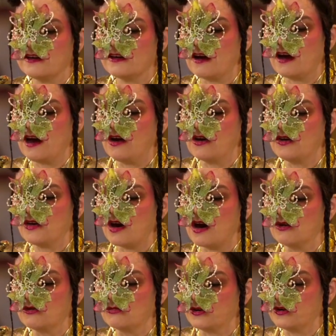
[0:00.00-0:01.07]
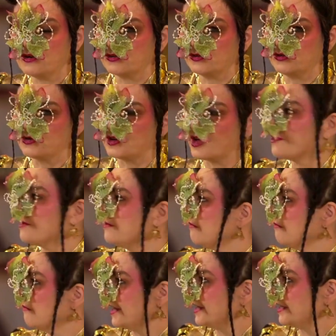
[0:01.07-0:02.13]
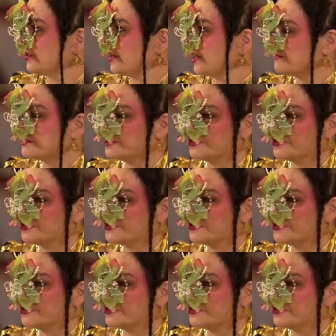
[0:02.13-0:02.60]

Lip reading: our work together, mine and James, is